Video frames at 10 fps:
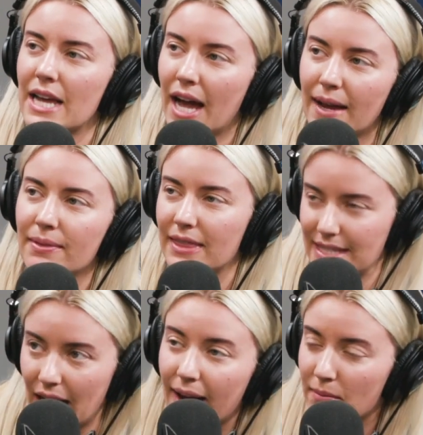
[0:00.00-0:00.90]

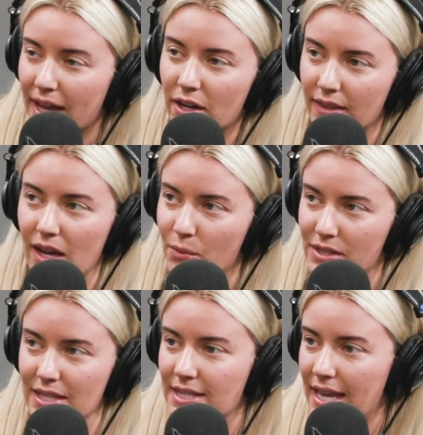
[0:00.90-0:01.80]
timeline on that
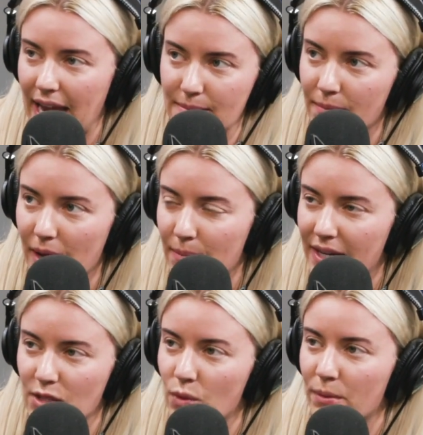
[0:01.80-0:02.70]
was the same
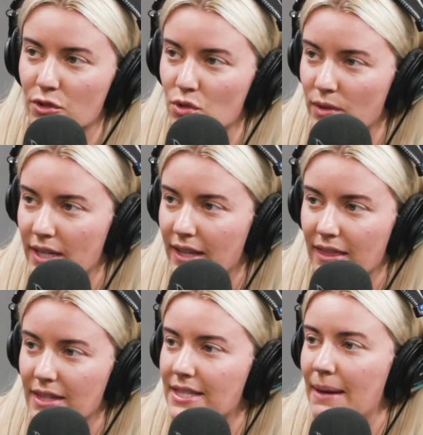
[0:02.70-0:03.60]
because we were
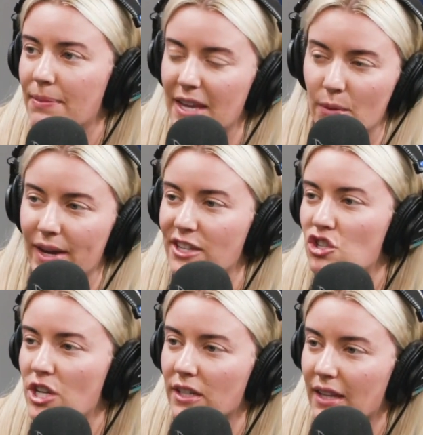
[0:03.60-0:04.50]
doing the same thing. We had
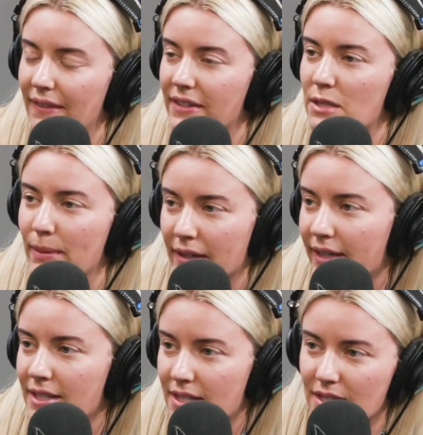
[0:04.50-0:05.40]
shared life
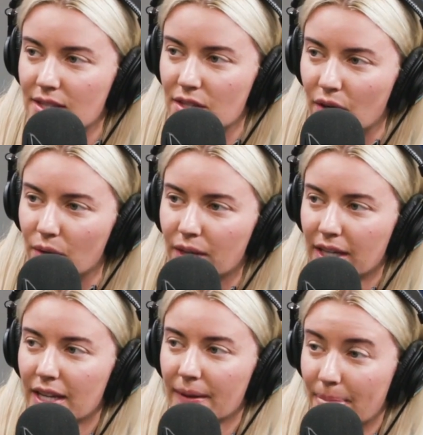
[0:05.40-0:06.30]
experiences. So
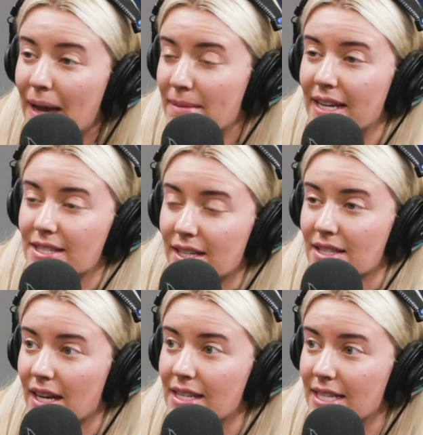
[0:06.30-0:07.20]
that makes
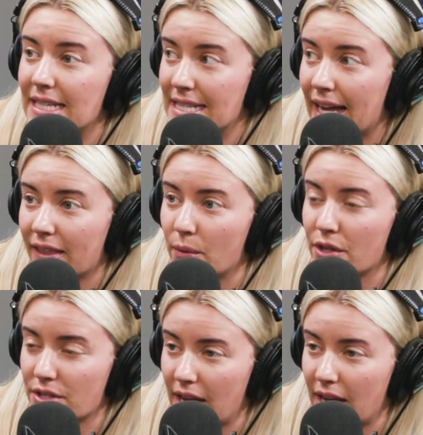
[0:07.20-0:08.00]
sense. And I see exactly what you're